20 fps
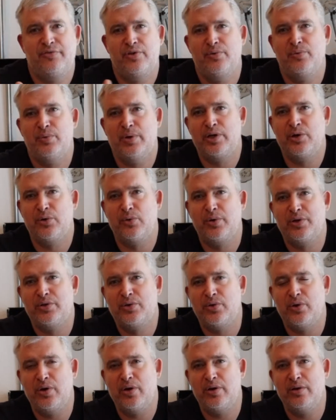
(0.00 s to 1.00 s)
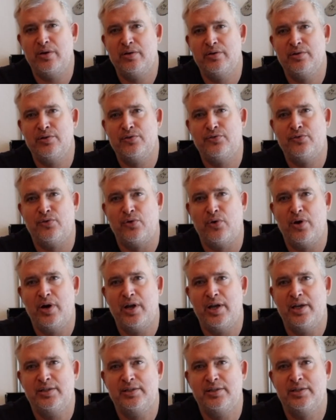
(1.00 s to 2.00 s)
when you return the
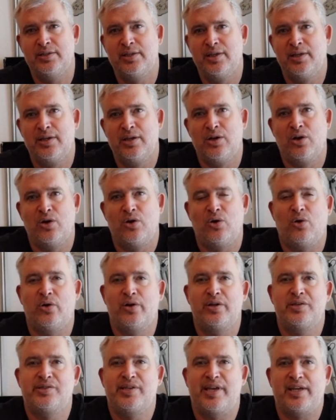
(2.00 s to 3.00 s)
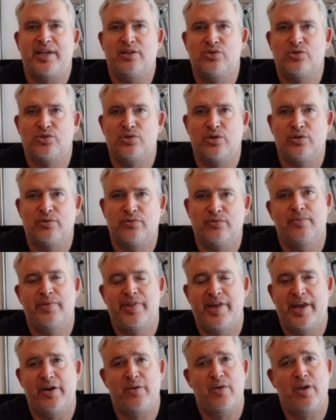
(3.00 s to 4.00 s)
forehand on a second serve.
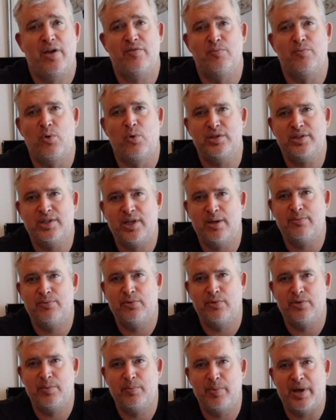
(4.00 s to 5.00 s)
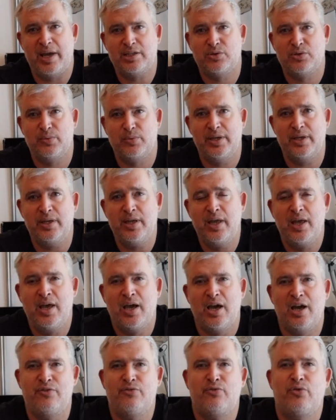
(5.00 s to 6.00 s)
There you have more time for the backswing,
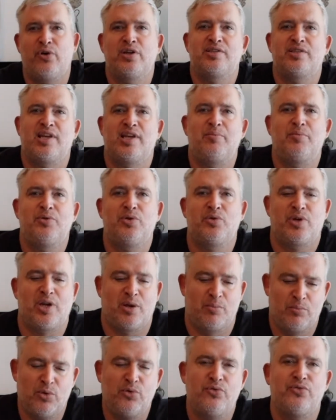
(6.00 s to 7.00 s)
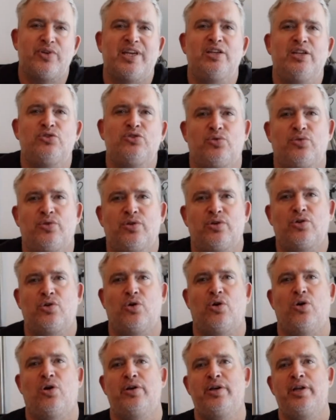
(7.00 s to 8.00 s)
and for example you can move into the
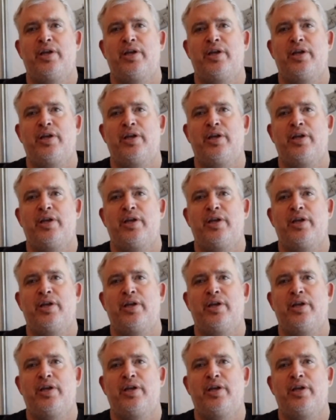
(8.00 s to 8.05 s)
court